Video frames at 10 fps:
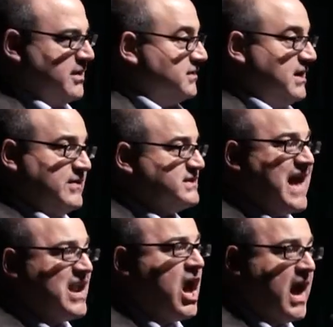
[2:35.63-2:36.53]
TV's
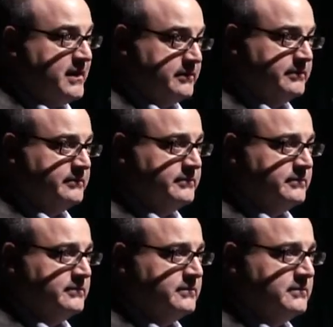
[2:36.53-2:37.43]
not on.
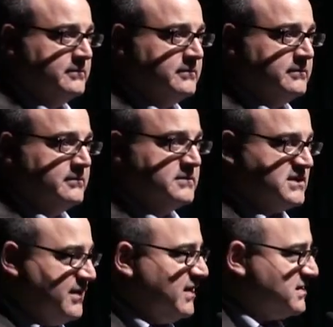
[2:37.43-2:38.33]

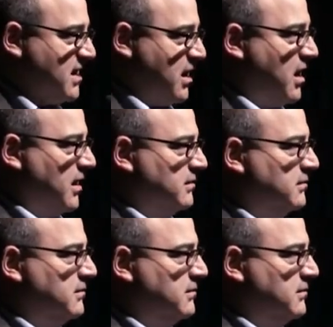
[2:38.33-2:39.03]
TV is not on.